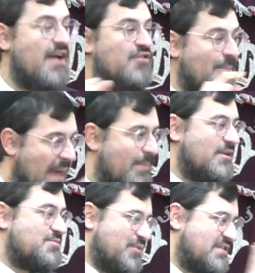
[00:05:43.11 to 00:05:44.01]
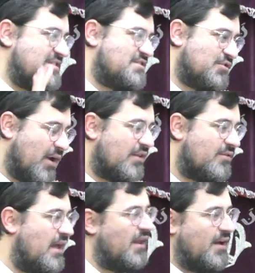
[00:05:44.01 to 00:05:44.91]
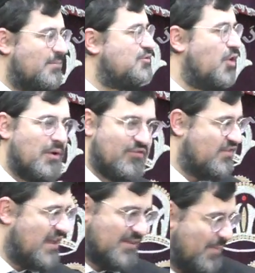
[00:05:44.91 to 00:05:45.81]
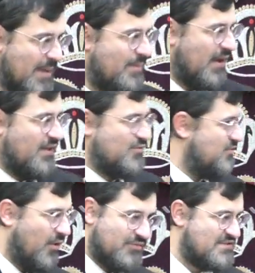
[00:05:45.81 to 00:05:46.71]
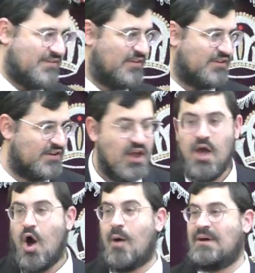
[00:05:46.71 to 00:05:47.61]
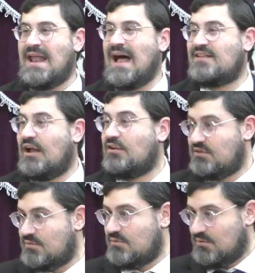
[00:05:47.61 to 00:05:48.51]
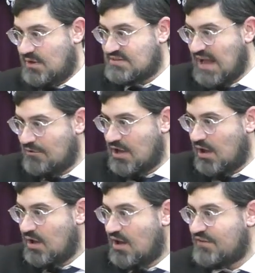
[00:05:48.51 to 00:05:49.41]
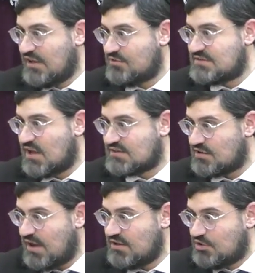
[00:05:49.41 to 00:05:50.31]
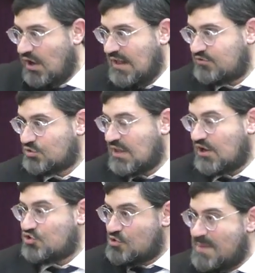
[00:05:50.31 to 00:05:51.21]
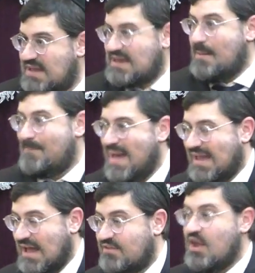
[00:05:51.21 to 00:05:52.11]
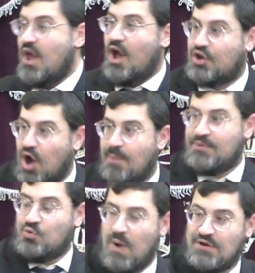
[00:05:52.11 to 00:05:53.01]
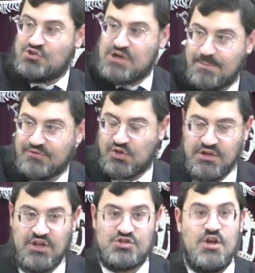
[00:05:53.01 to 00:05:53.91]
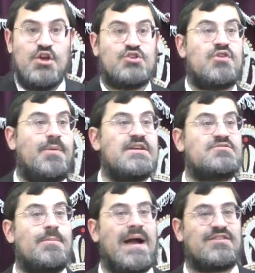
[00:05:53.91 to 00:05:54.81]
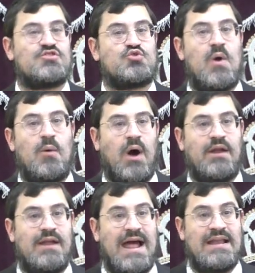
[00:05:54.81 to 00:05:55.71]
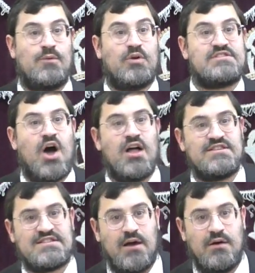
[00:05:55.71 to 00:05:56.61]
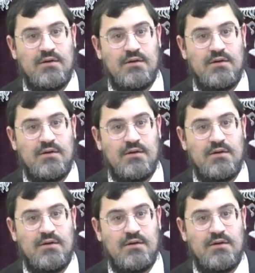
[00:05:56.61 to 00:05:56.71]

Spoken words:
If the baby spritzes, you're right. You don't have to take the baby. No, this I've done it. But an adult, Azaria, Avada it's also right. You're not allowed to do that because you're making a beged, a garment wet on Shabbos Kodesh. So, we're back to square one. Eli, what's the answer?